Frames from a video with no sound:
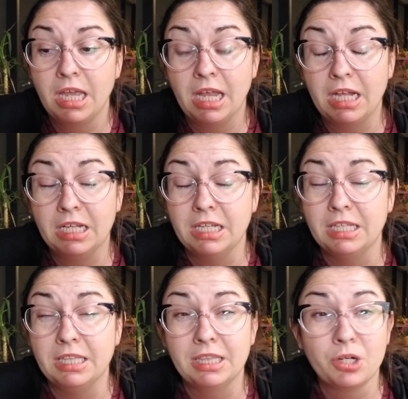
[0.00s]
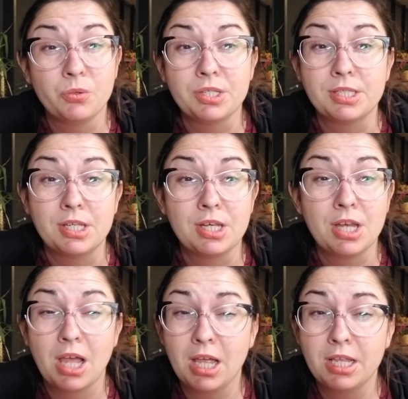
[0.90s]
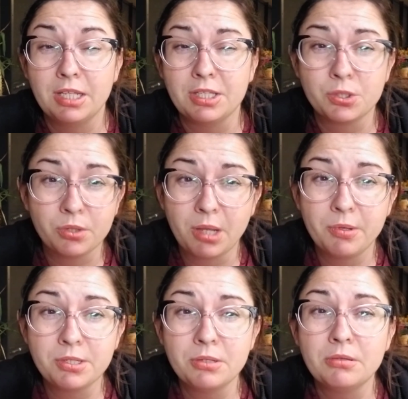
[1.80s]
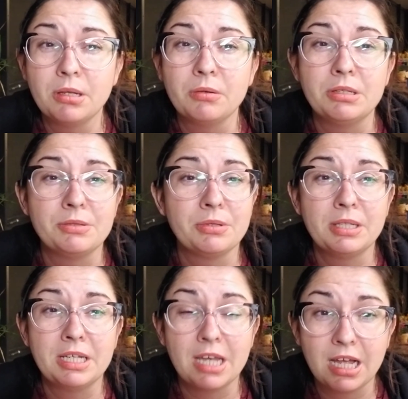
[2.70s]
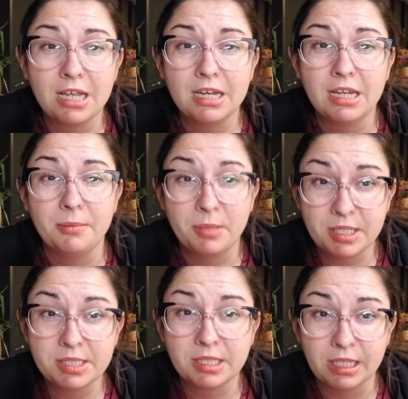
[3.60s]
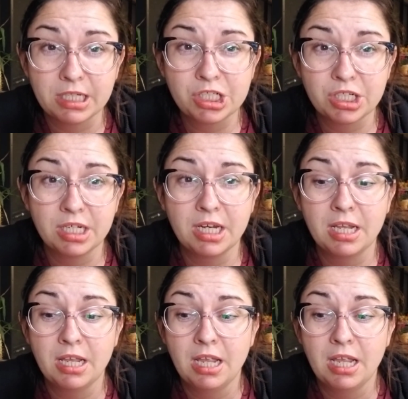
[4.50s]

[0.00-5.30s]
and there was not, the store that I went to, there was really not a big selection